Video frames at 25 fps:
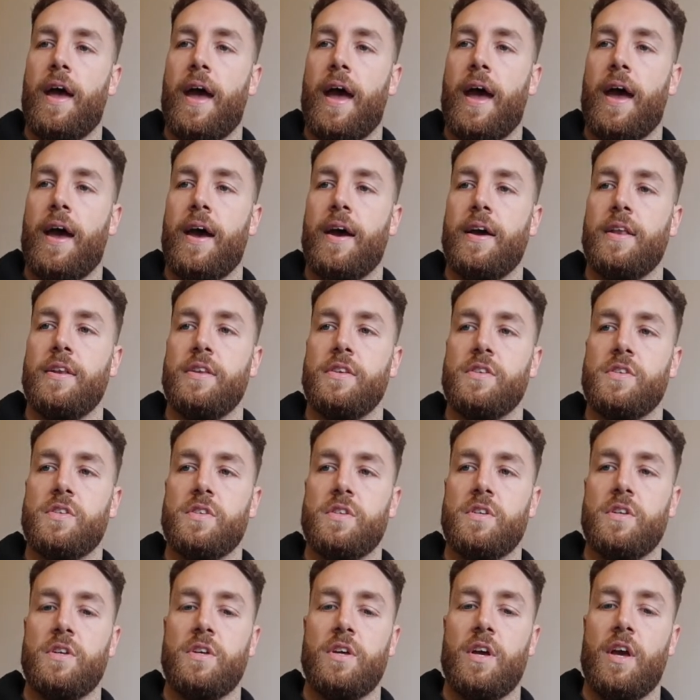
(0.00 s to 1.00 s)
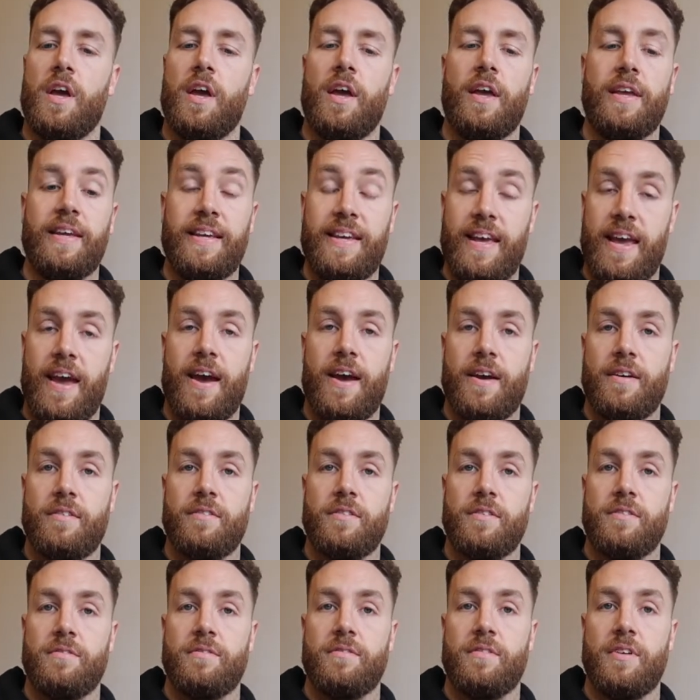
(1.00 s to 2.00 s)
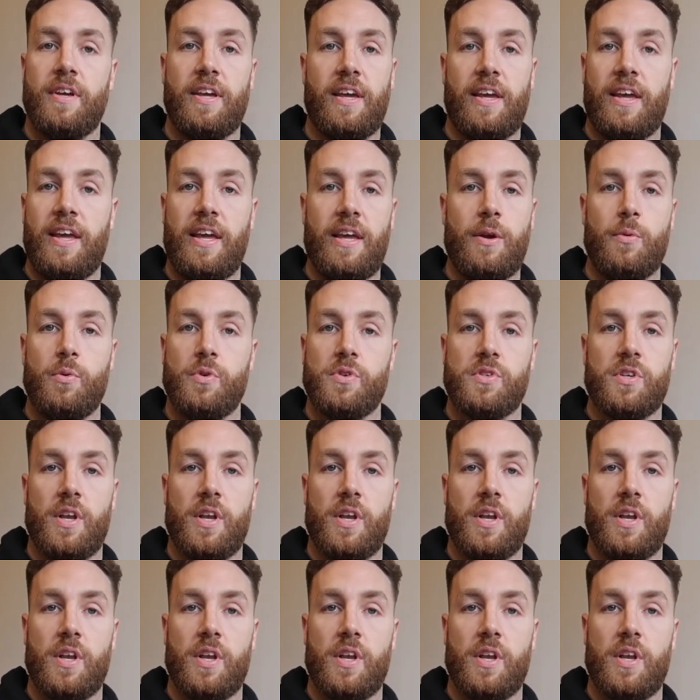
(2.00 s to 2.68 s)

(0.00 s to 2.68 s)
And yet he was